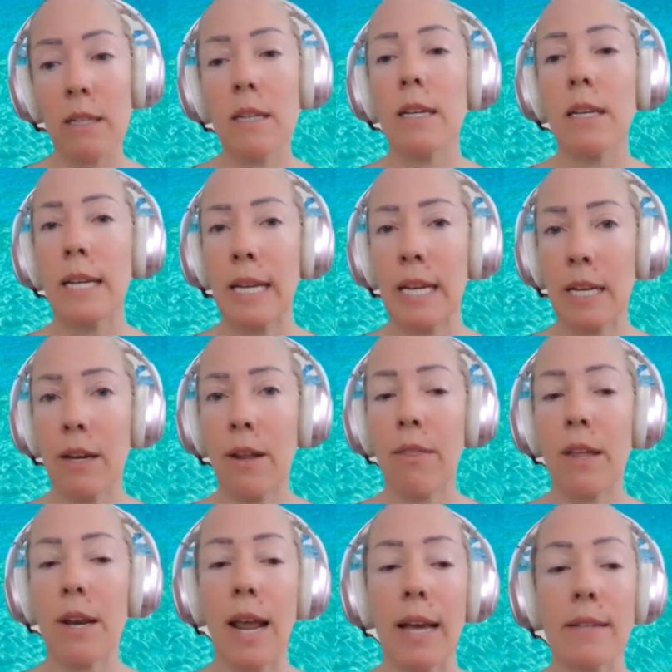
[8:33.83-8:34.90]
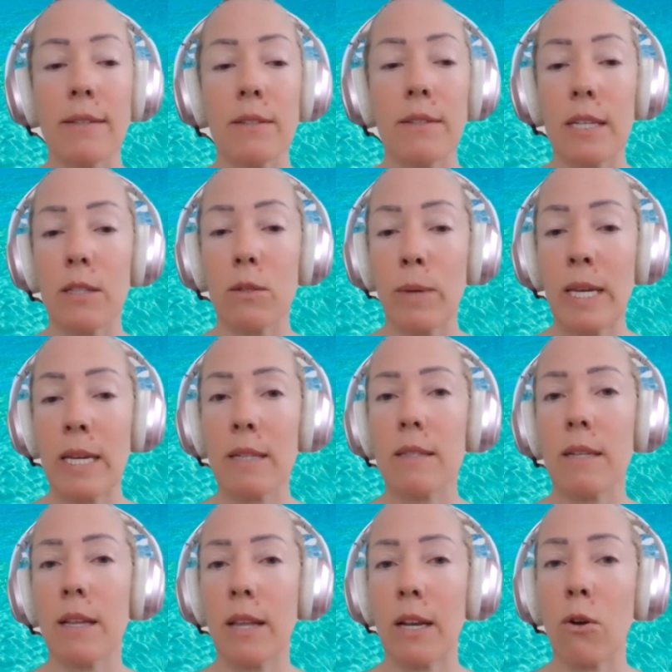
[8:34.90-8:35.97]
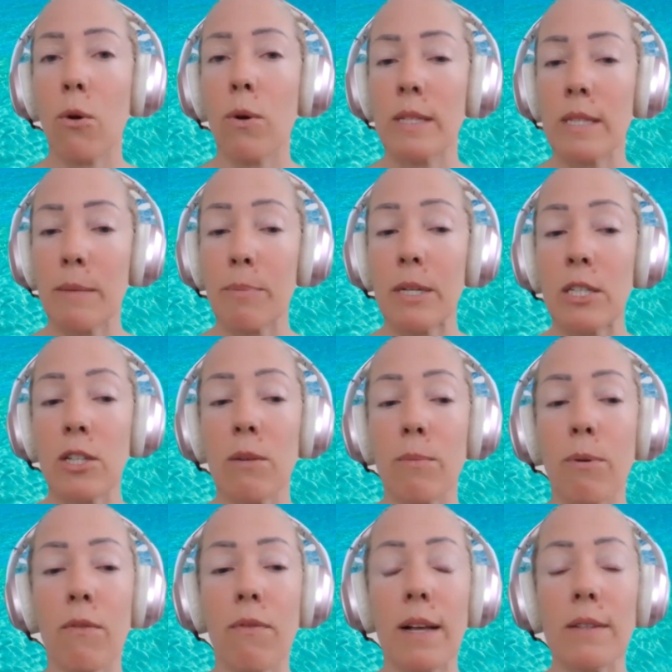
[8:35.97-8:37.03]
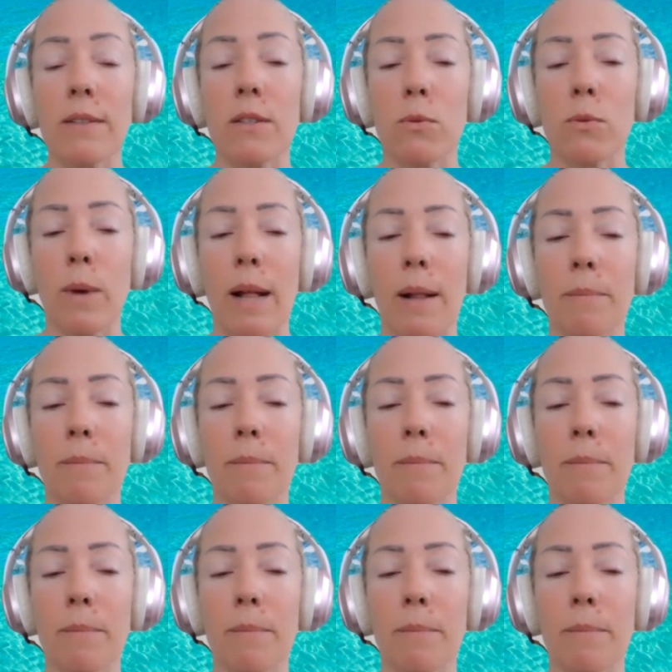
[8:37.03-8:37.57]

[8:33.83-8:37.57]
in the next 6 weeks, and then going deeper into the profiles as well.